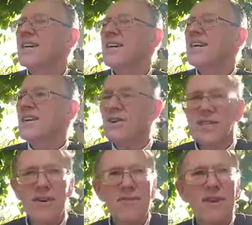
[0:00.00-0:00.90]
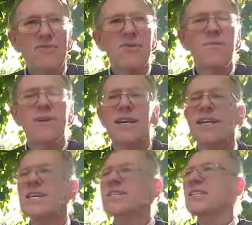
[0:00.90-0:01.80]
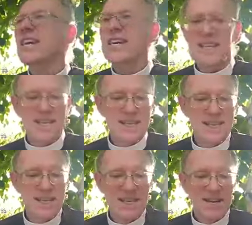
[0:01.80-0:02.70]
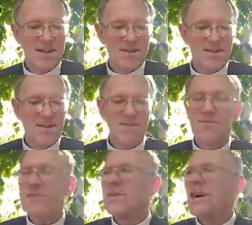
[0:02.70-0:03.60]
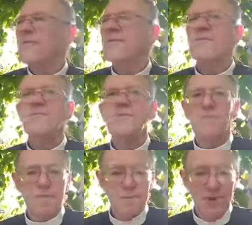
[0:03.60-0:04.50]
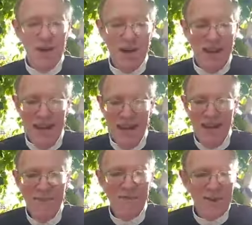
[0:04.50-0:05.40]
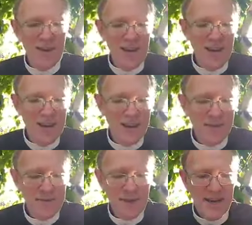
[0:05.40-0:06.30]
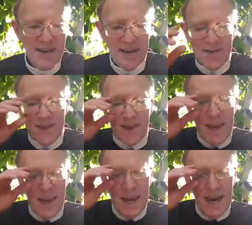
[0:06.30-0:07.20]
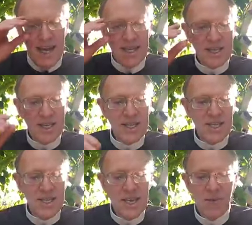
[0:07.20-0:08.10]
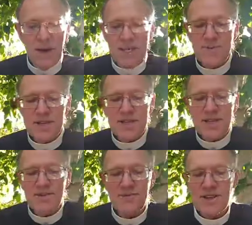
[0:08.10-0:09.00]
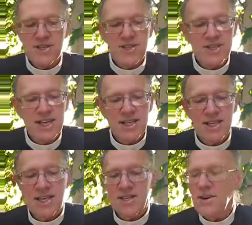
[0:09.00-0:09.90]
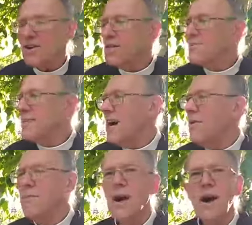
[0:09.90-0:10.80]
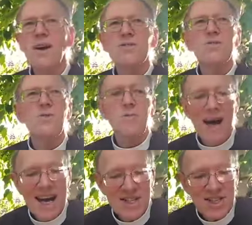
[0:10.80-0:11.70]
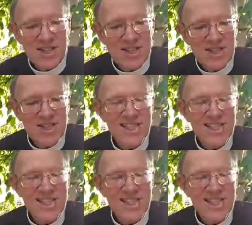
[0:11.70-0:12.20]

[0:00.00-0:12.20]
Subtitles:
He knows everything from the beginning to the end, from the time of infinitely. And as the Westminster Confession says, that God is without parts or passions.